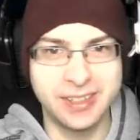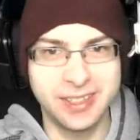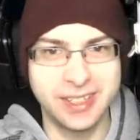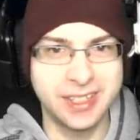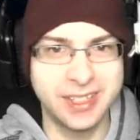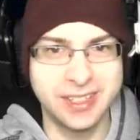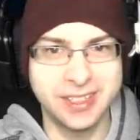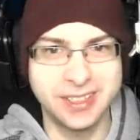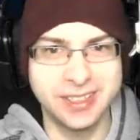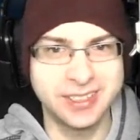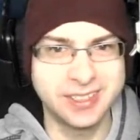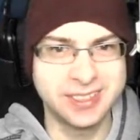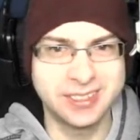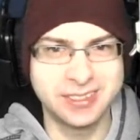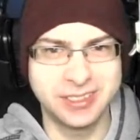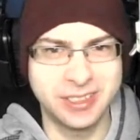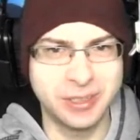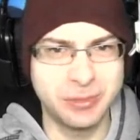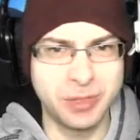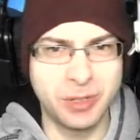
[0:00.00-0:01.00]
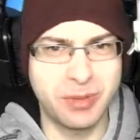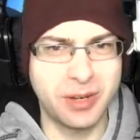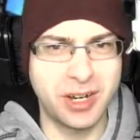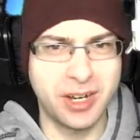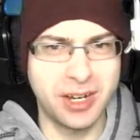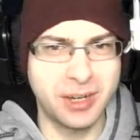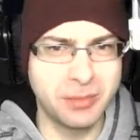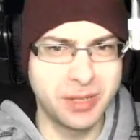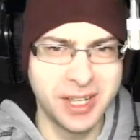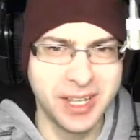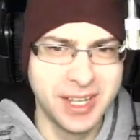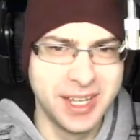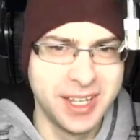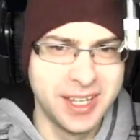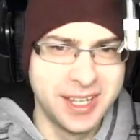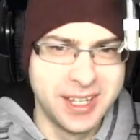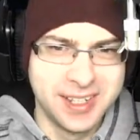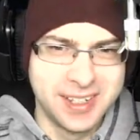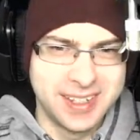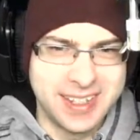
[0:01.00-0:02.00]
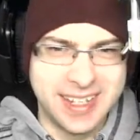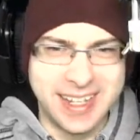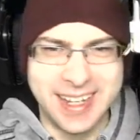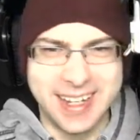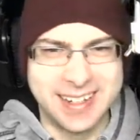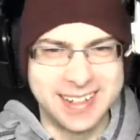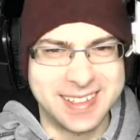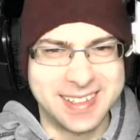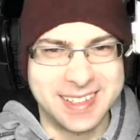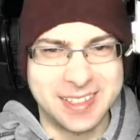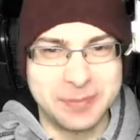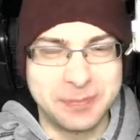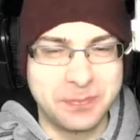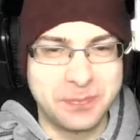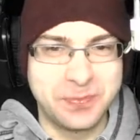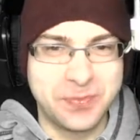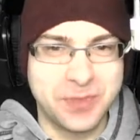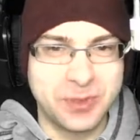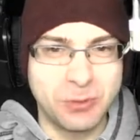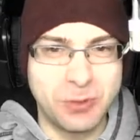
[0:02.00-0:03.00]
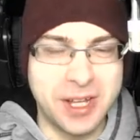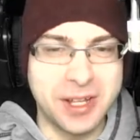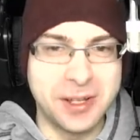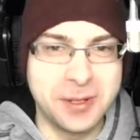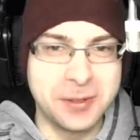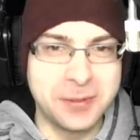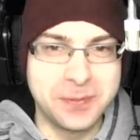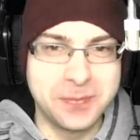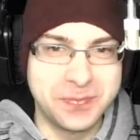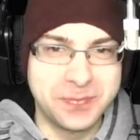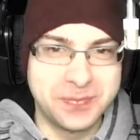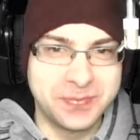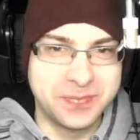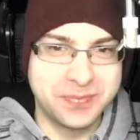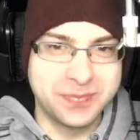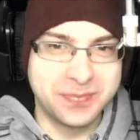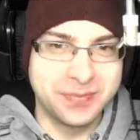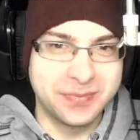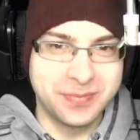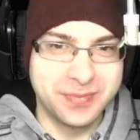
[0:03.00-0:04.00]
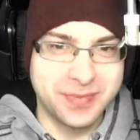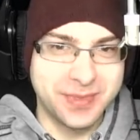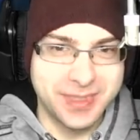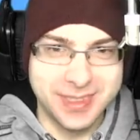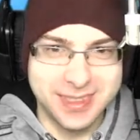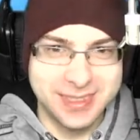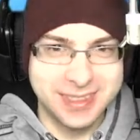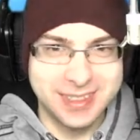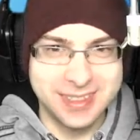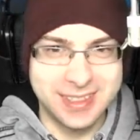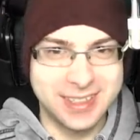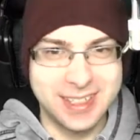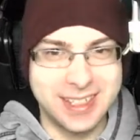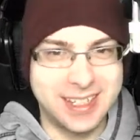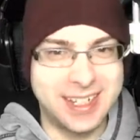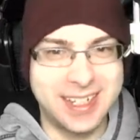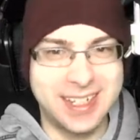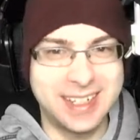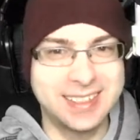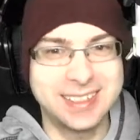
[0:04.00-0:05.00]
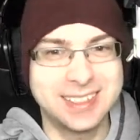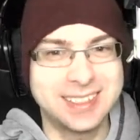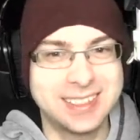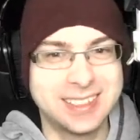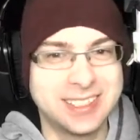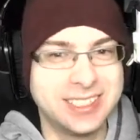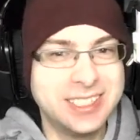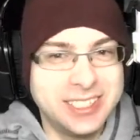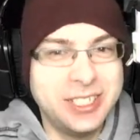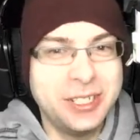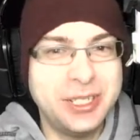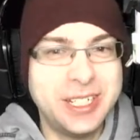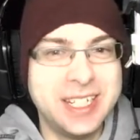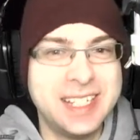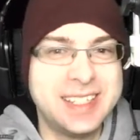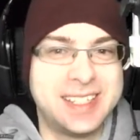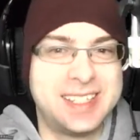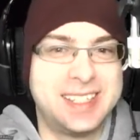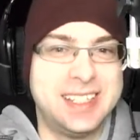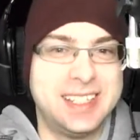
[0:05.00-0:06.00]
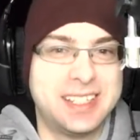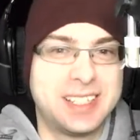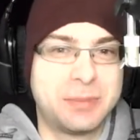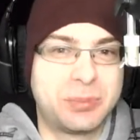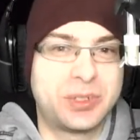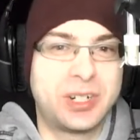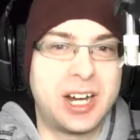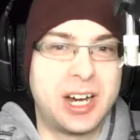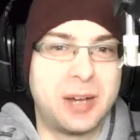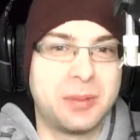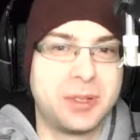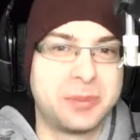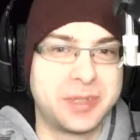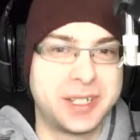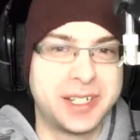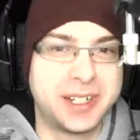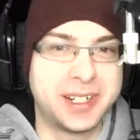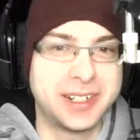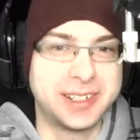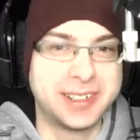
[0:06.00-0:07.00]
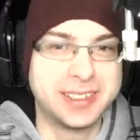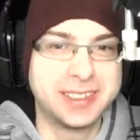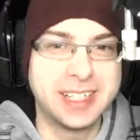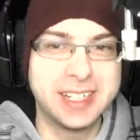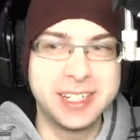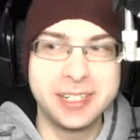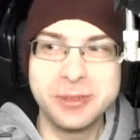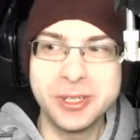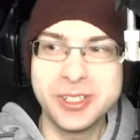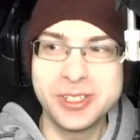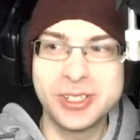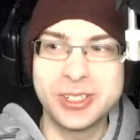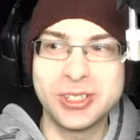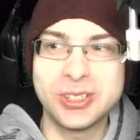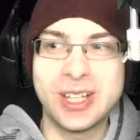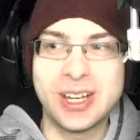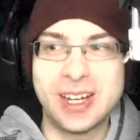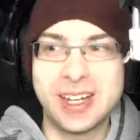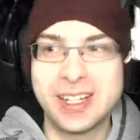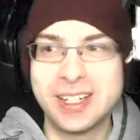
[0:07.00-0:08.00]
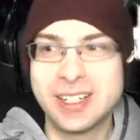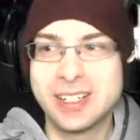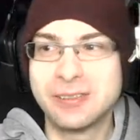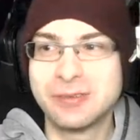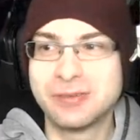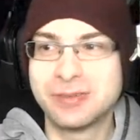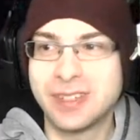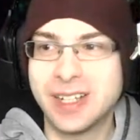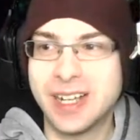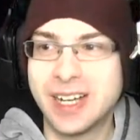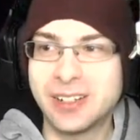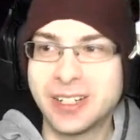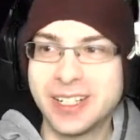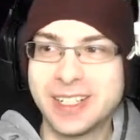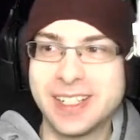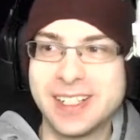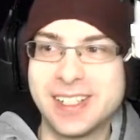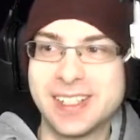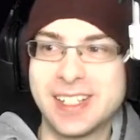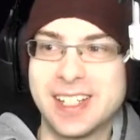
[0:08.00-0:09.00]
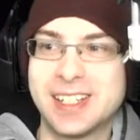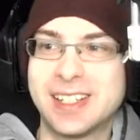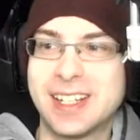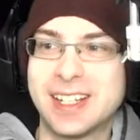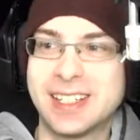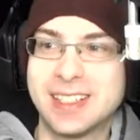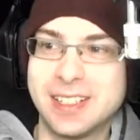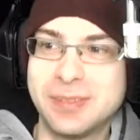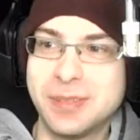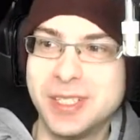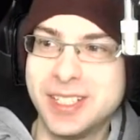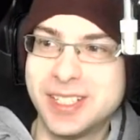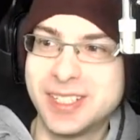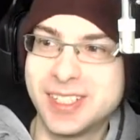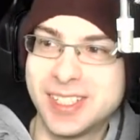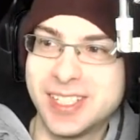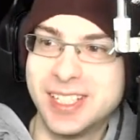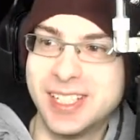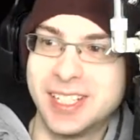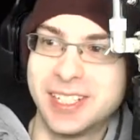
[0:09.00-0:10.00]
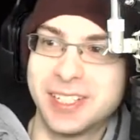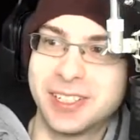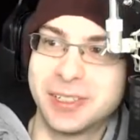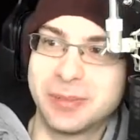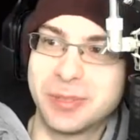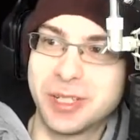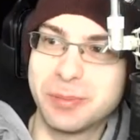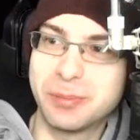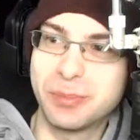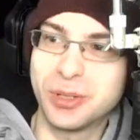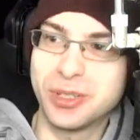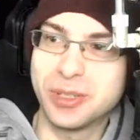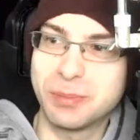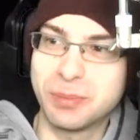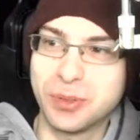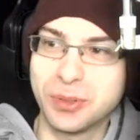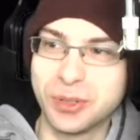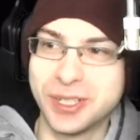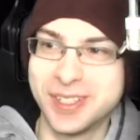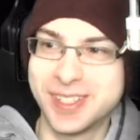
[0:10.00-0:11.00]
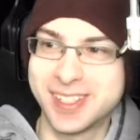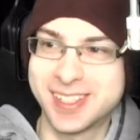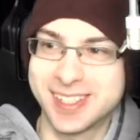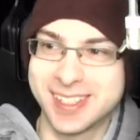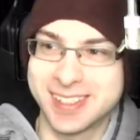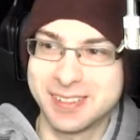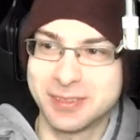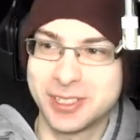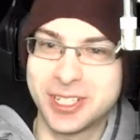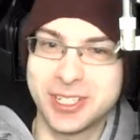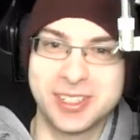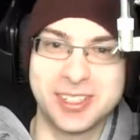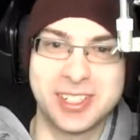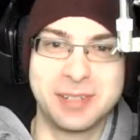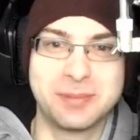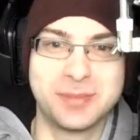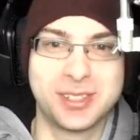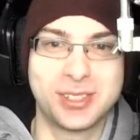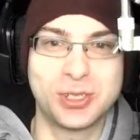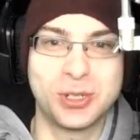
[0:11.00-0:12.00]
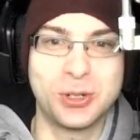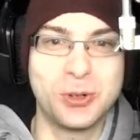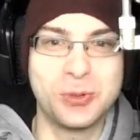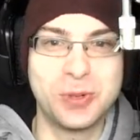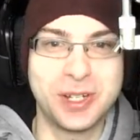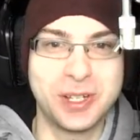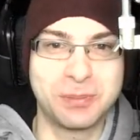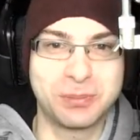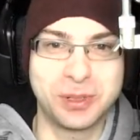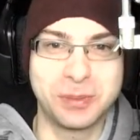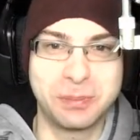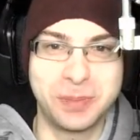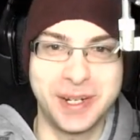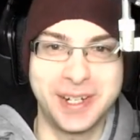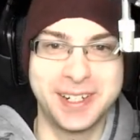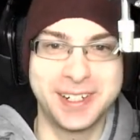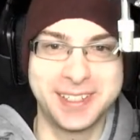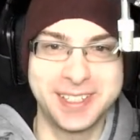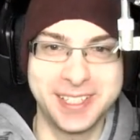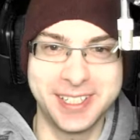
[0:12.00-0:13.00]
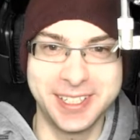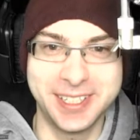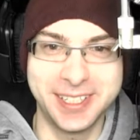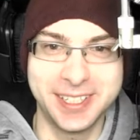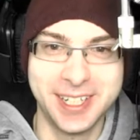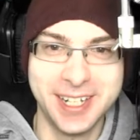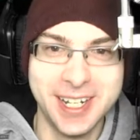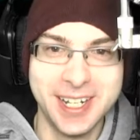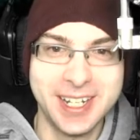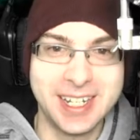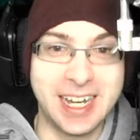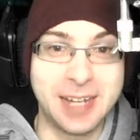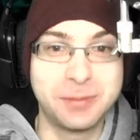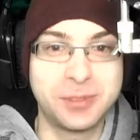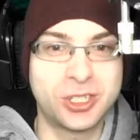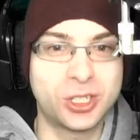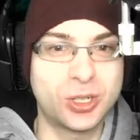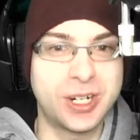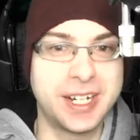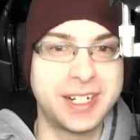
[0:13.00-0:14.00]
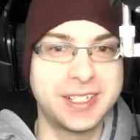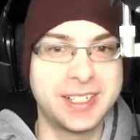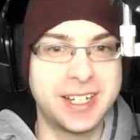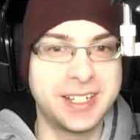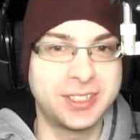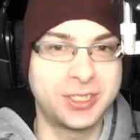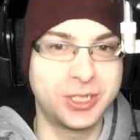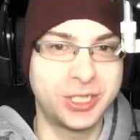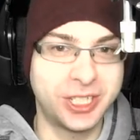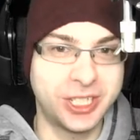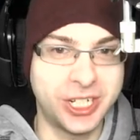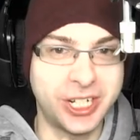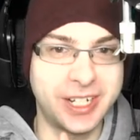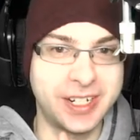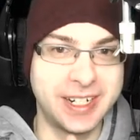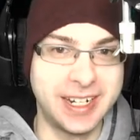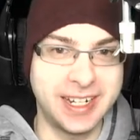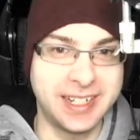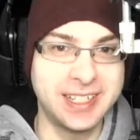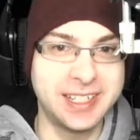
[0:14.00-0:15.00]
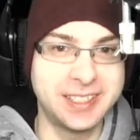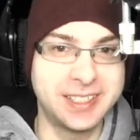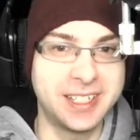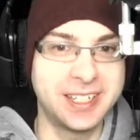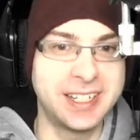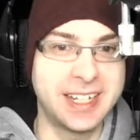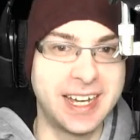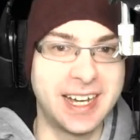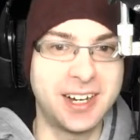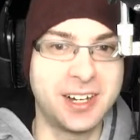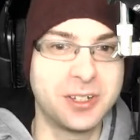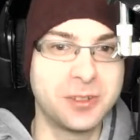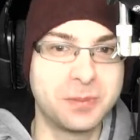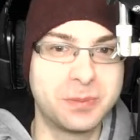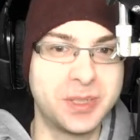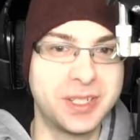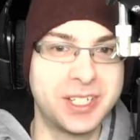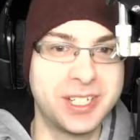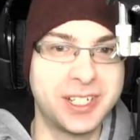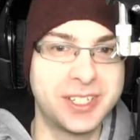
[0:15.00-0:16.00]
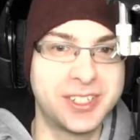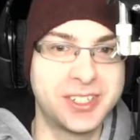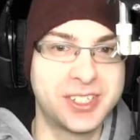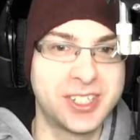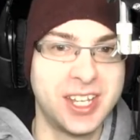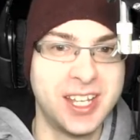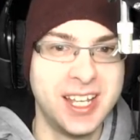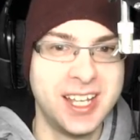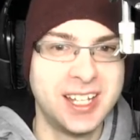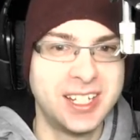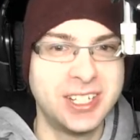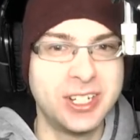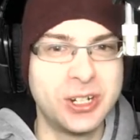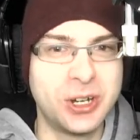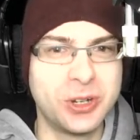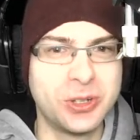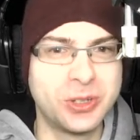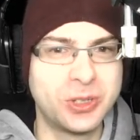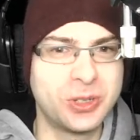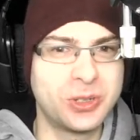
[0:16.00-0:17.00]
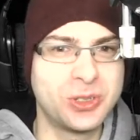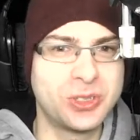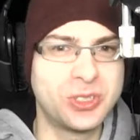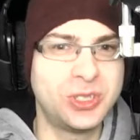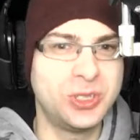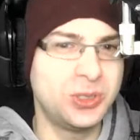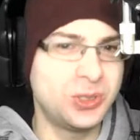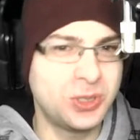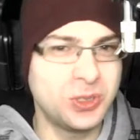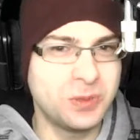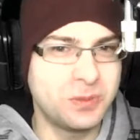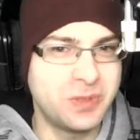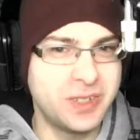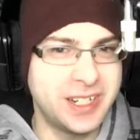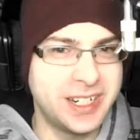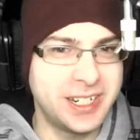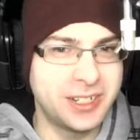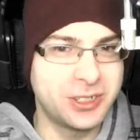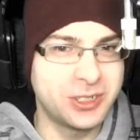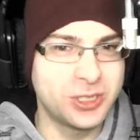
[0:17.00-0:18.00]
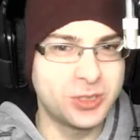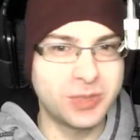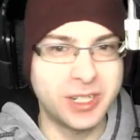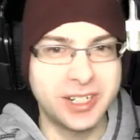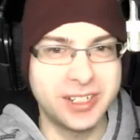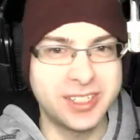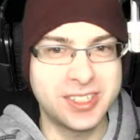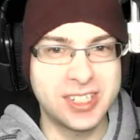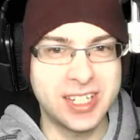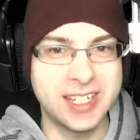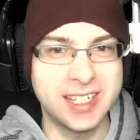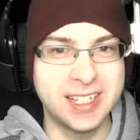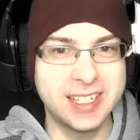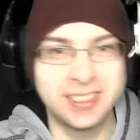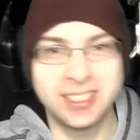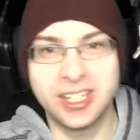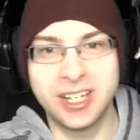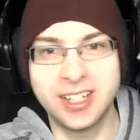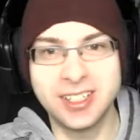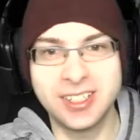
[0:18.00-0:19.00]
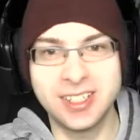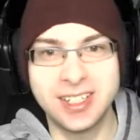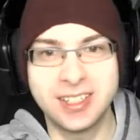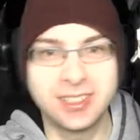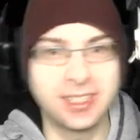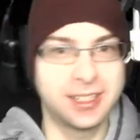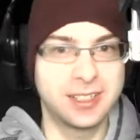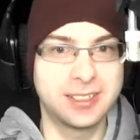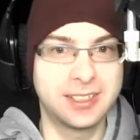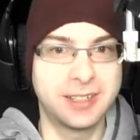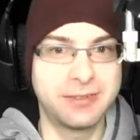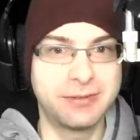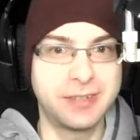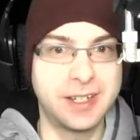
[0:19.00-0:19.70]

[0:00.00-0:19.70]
thing, bob. And, well, I, uh, you can see the problem here. There was a lot of, how can I say that? Let me see here my bullet points because I'm so well prepared here. I'm trying not to cut anything out because, you know, those YouTube videos where it's like it cuts and the, the